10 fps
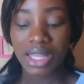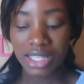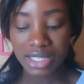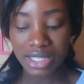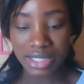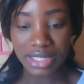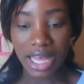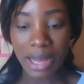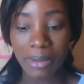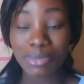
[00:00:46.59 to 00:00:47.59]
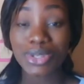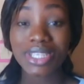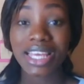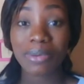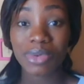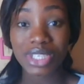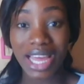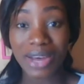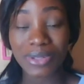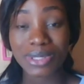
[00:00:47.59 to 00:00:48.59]
This is, um, I'm using Cambridge
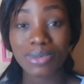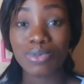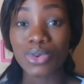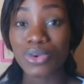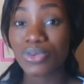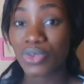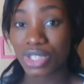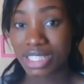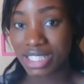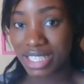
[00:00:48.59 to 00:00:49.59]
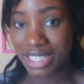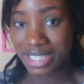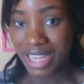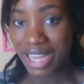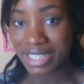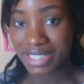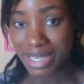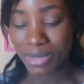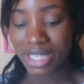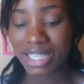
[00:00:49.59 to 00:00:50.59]
IELTS book 14
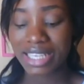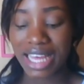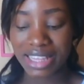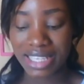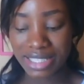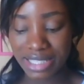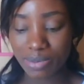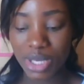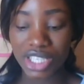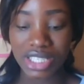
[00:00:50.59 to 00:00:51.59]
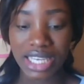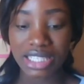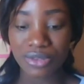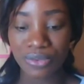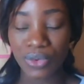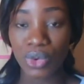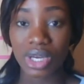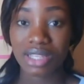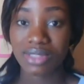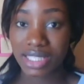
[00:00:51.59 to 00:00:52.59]
academic, and this is page
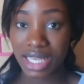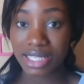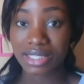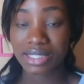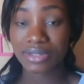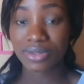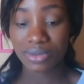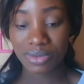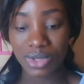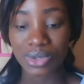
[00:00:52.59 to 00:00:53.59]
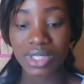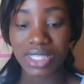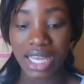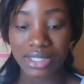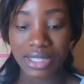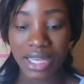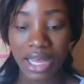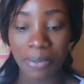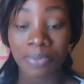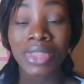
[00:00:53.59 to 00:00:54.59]
94, tests, you know, task, um,